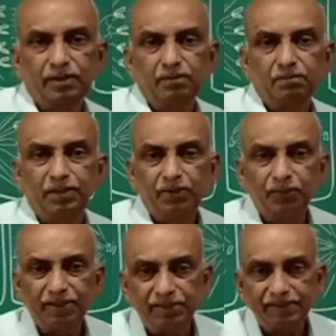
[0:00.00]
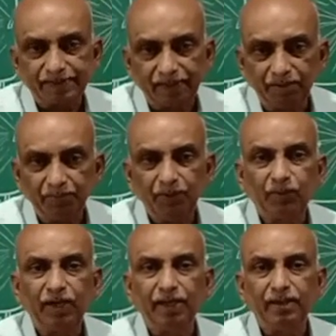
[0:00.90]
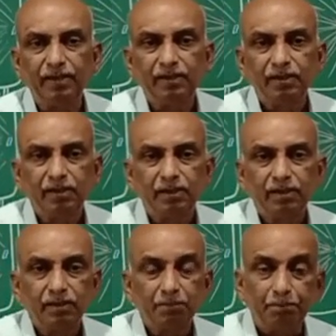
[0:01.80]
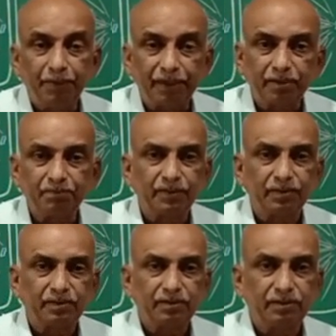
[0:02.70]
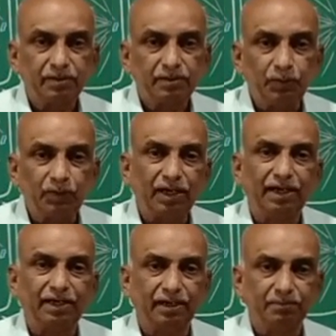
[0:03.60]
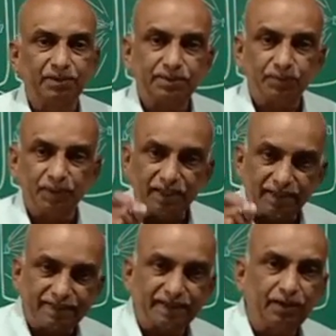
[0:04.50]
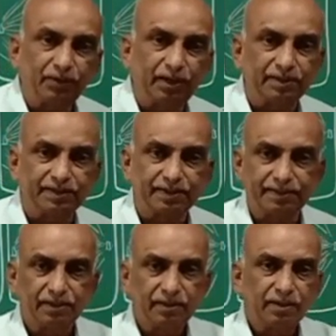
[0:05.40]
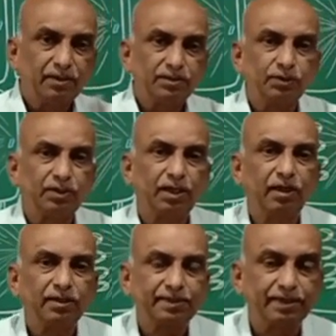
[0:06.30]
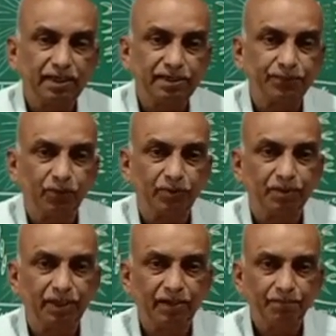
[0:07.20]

But when the same nuclei become nucleated, means when there is cytokinesis, so there are cells formed there,